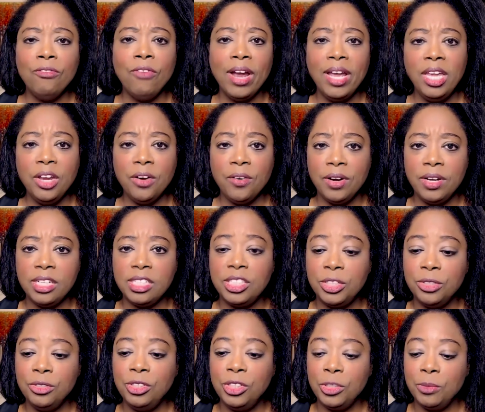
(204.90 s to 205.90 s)
right here on this
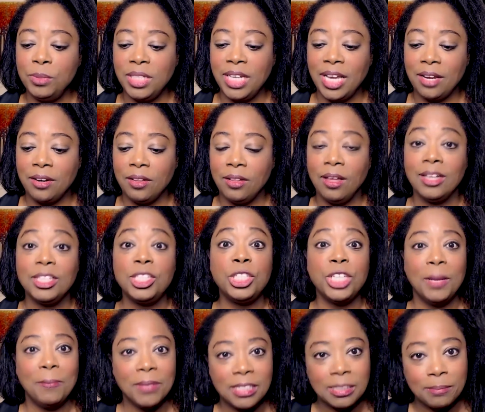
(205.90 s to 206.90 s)
YouTube channel, a
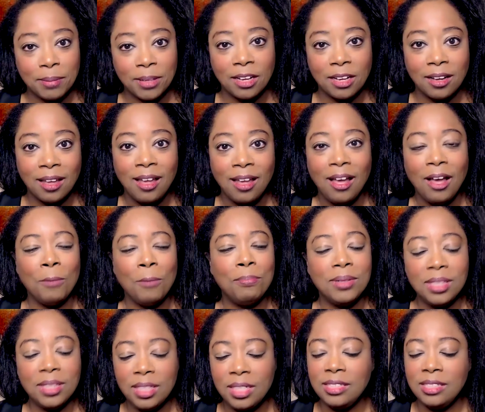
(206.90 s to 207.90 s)
shameless plug. Uh,
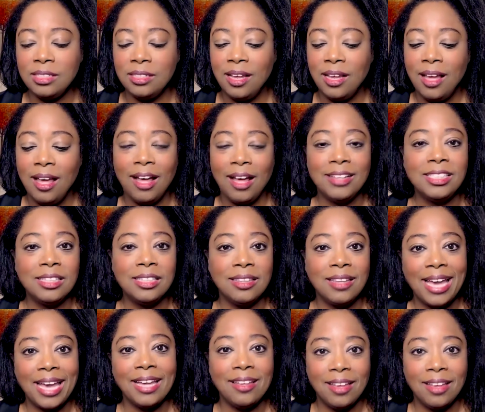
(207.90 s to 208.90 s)
please uh,
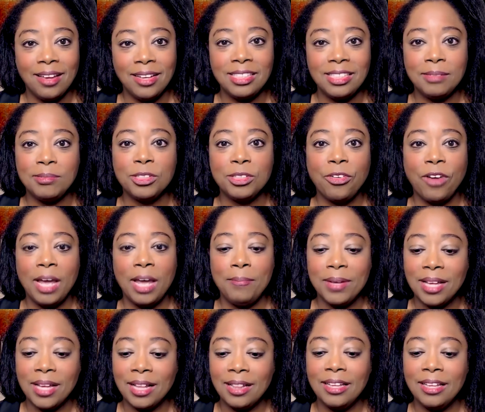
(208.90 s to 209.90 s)
like and
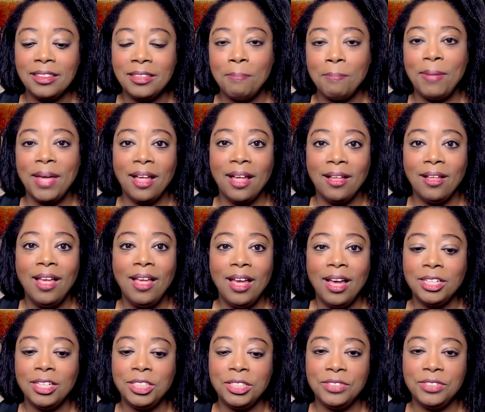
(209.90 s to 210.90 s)
subscribe and click the bell
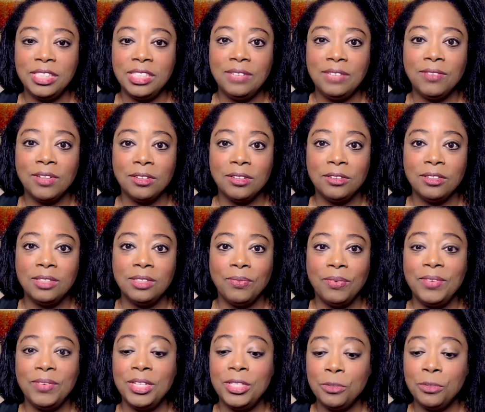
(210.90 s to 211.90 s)
uh, to receive alerts
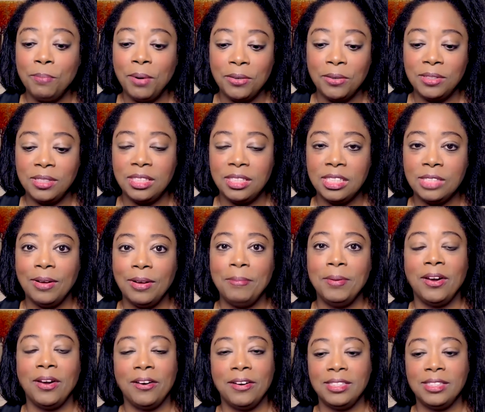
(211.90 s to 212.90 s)
when we do post these
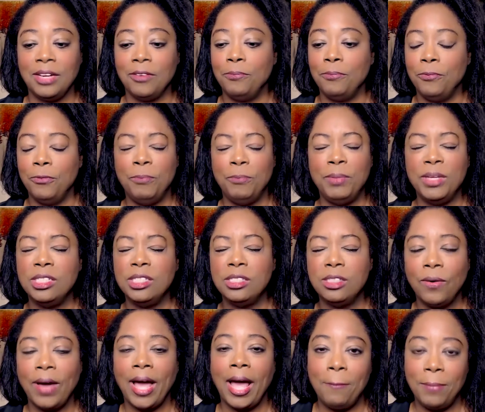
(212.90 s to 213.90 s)
webinars. So we'd be
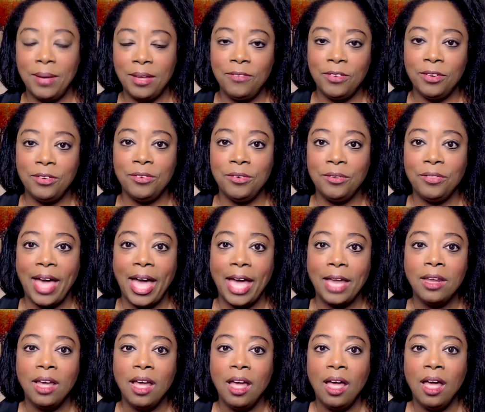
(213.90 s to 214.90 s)
so happy if you do
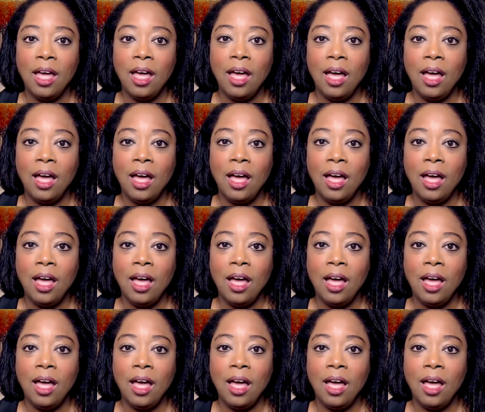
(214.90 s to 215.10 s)
that.